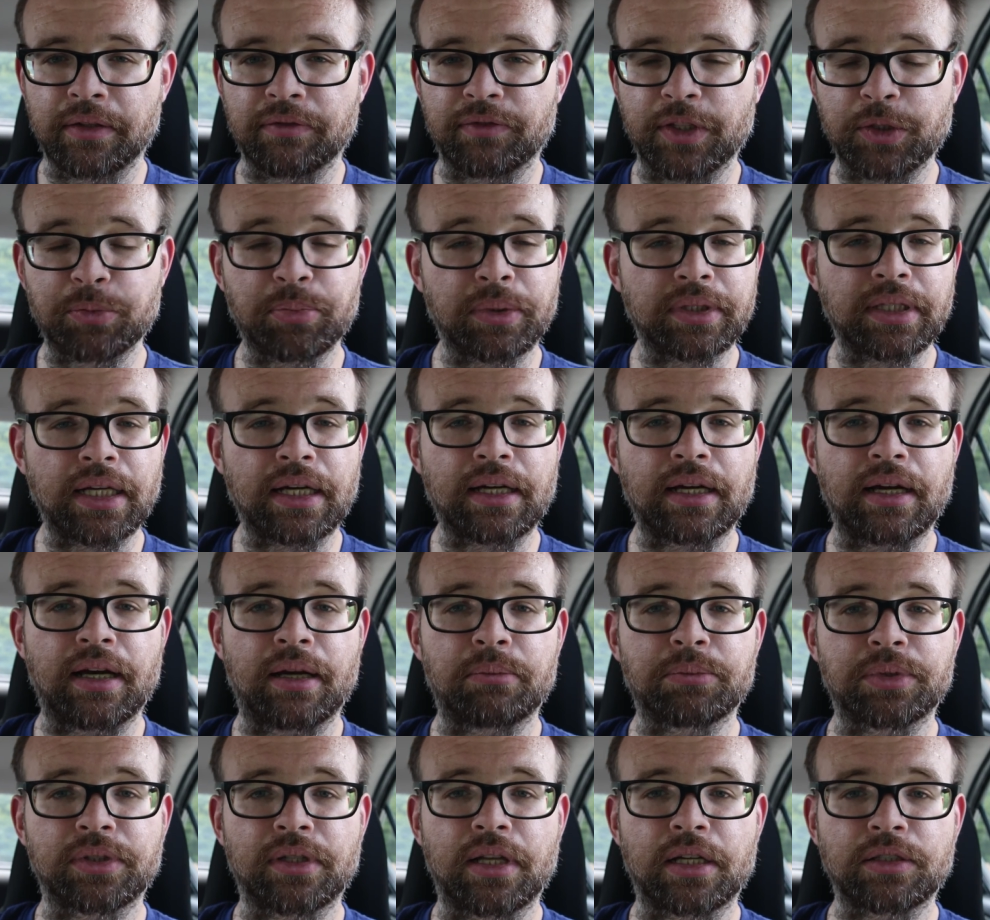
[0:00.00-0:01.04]

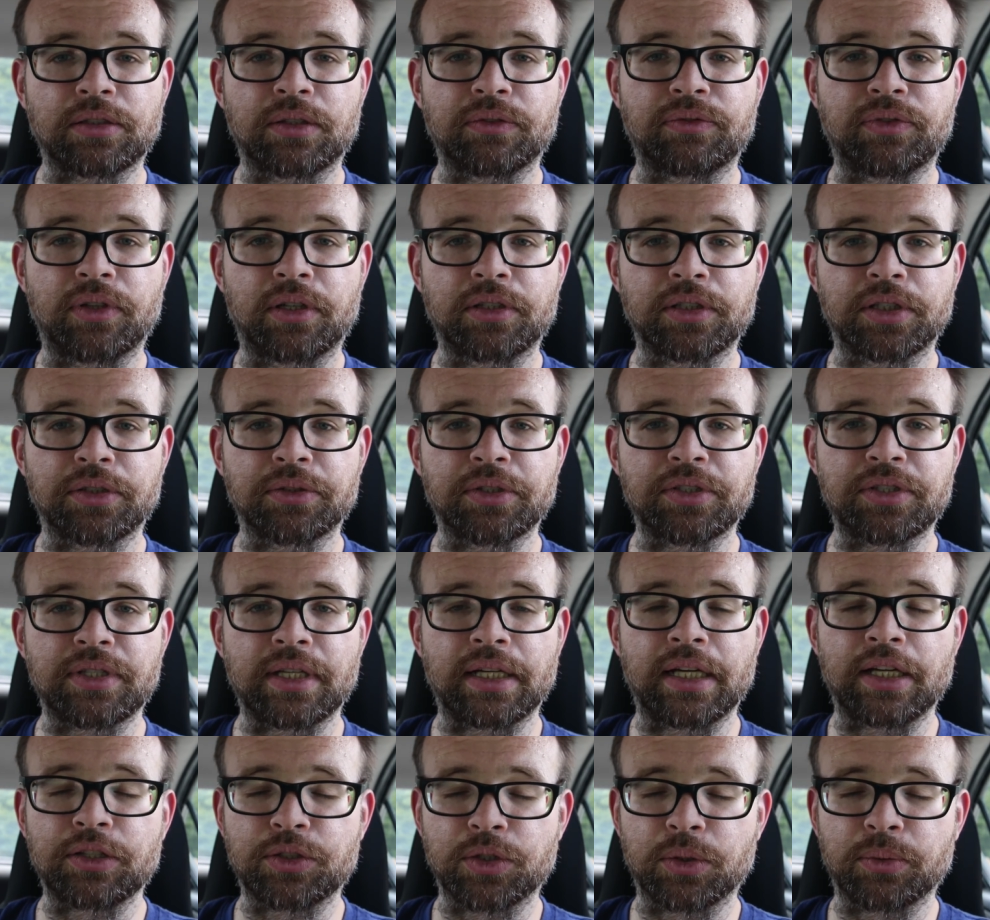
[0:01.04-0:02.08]
facebook.com/thefallsseries.
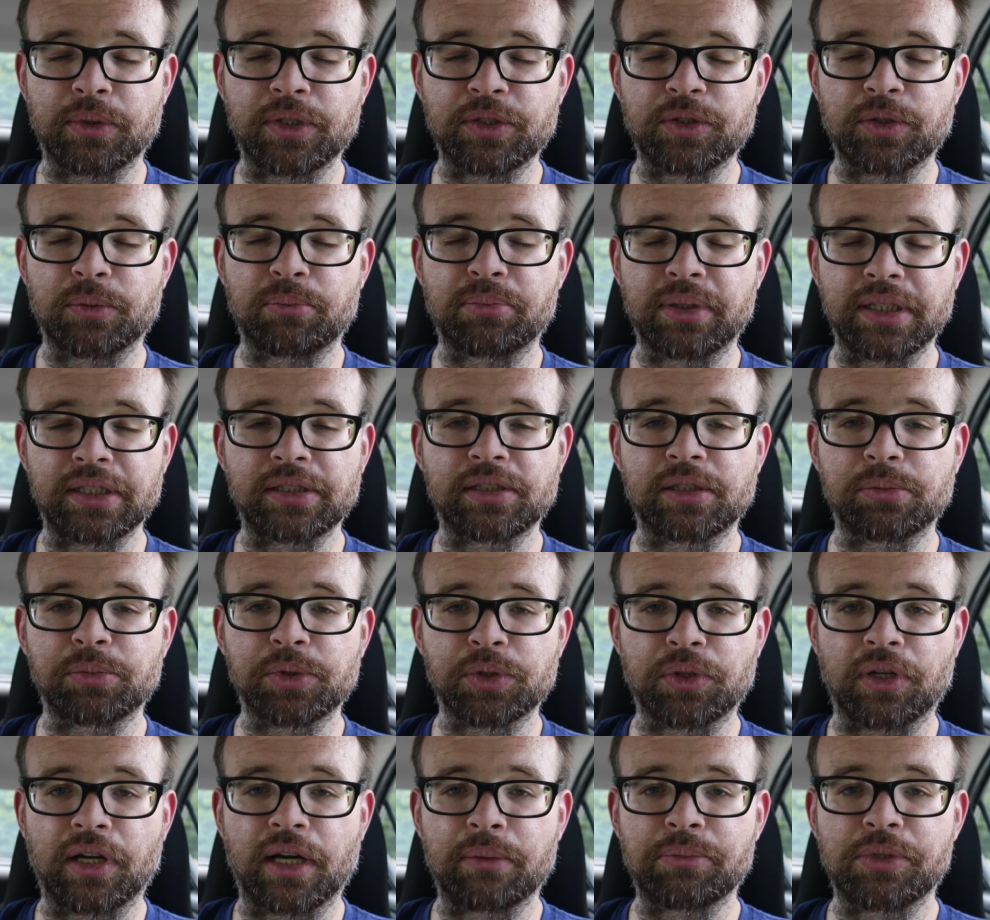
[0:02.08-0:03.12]
And as always, please
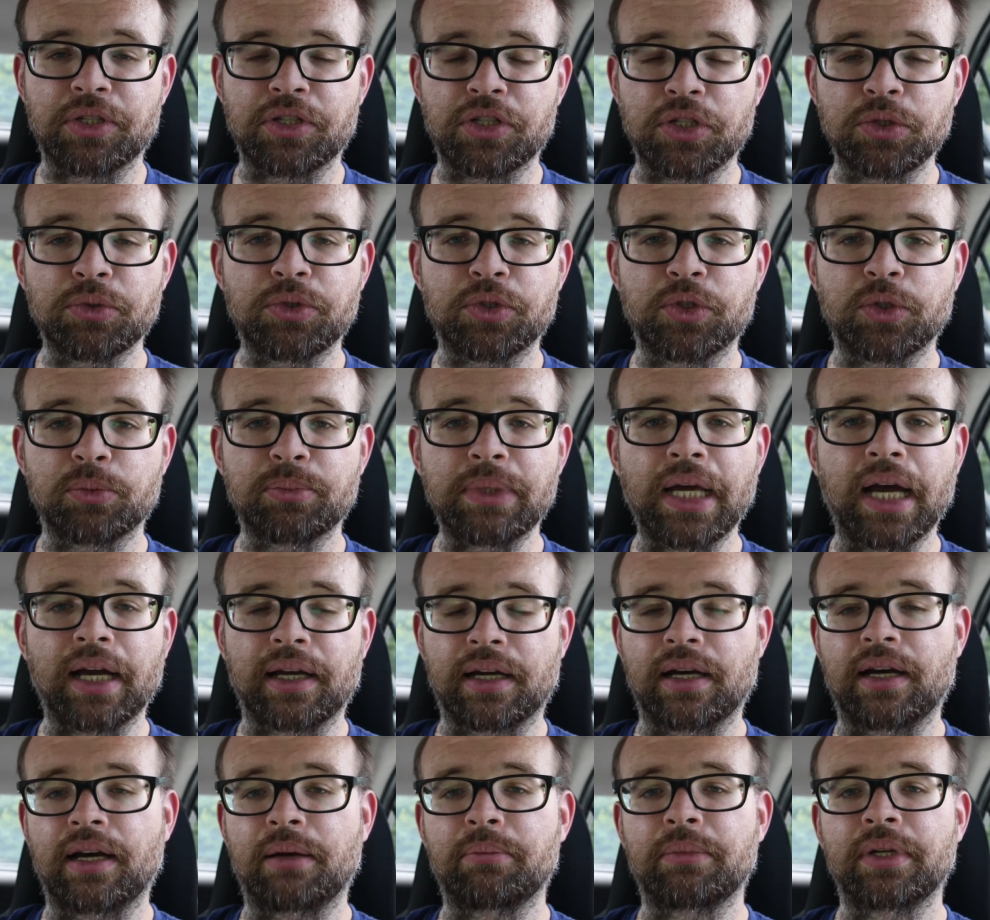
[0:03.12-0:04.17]
subscribe to
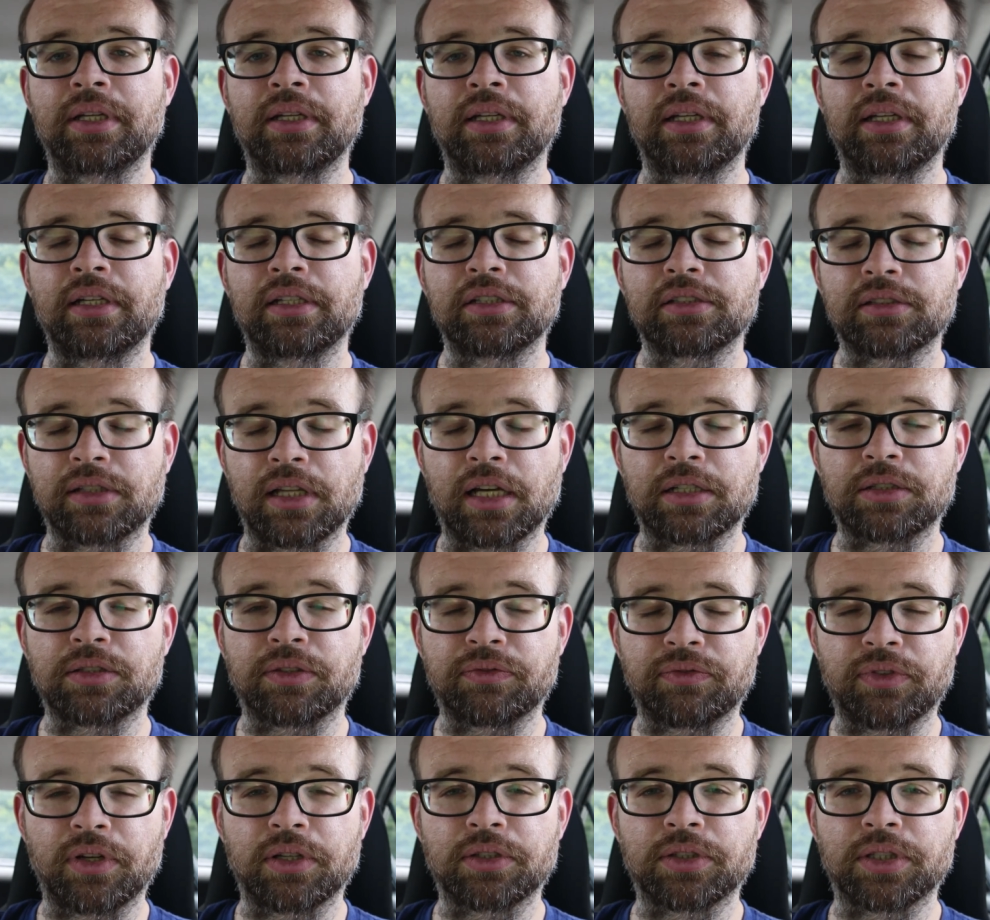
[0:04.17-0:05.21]

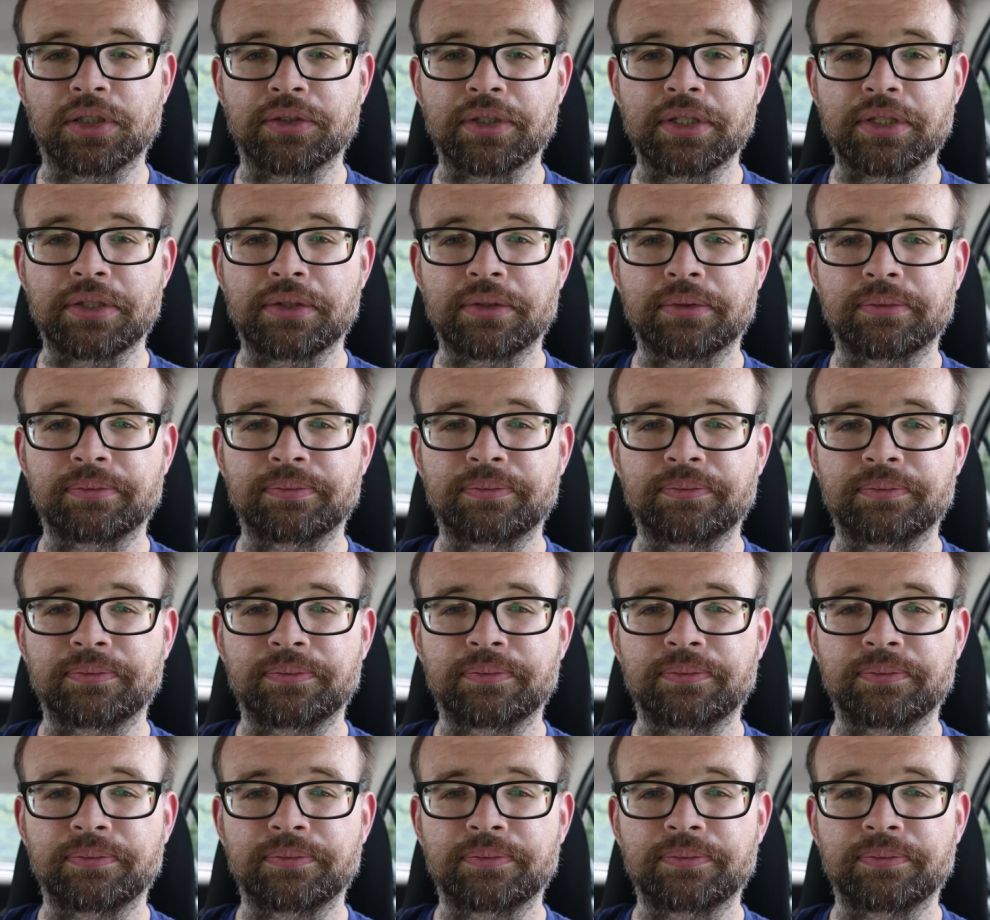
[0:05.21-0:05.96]
youtube.com/thefallsseries.